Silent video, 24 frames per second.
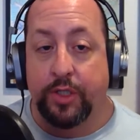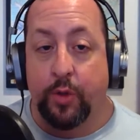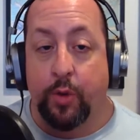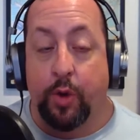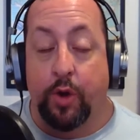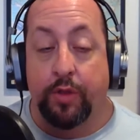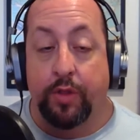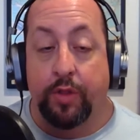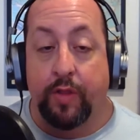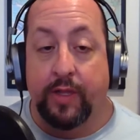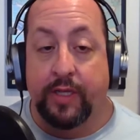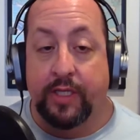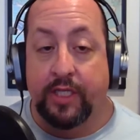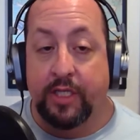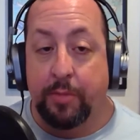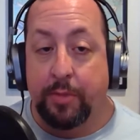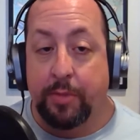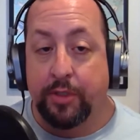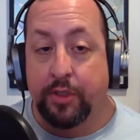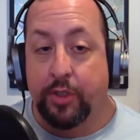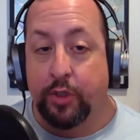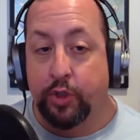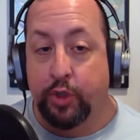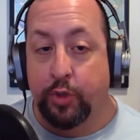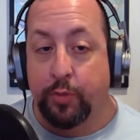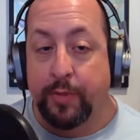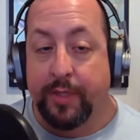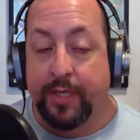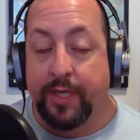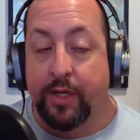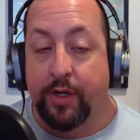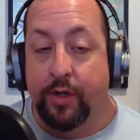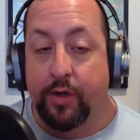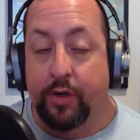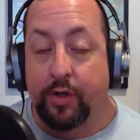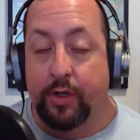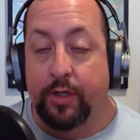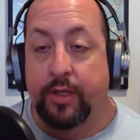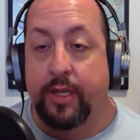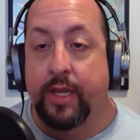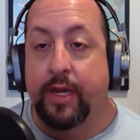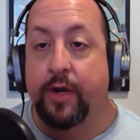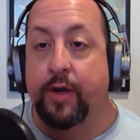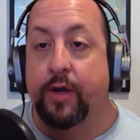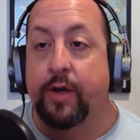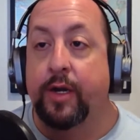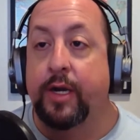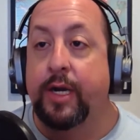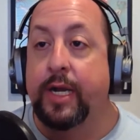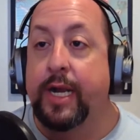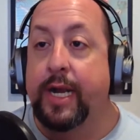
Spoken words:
all the links to my social media are in there,